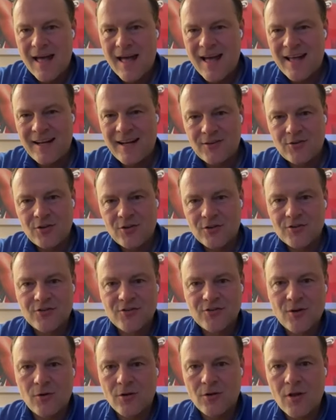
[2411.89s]
And it took
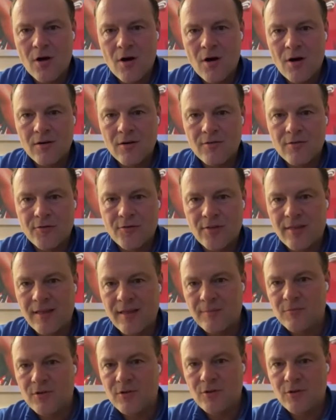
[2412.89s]
so long for them